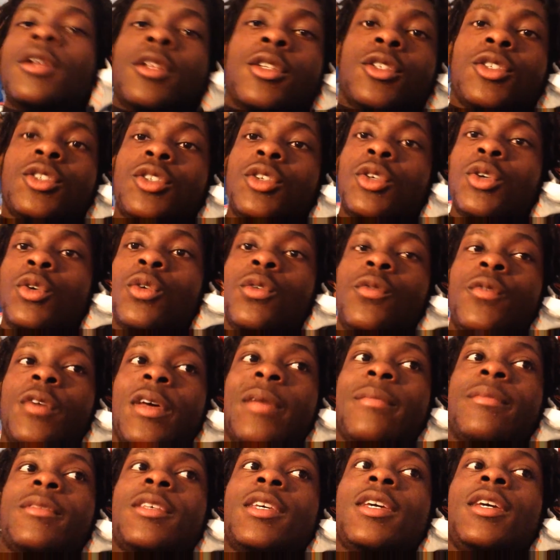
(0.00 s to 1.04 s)

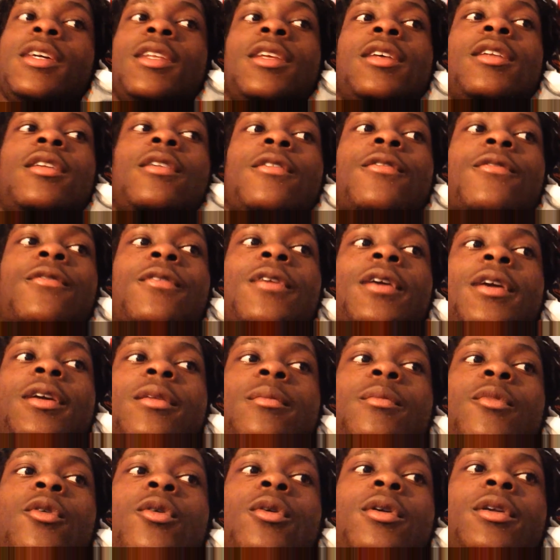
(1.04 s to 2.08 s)
2:15 in the freaking
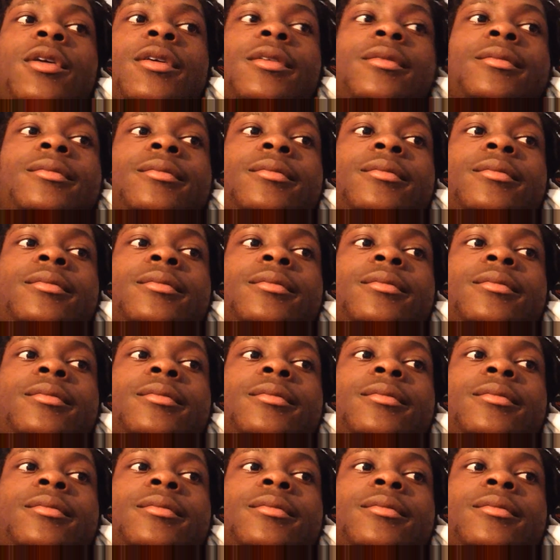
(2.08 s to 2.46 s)
morning.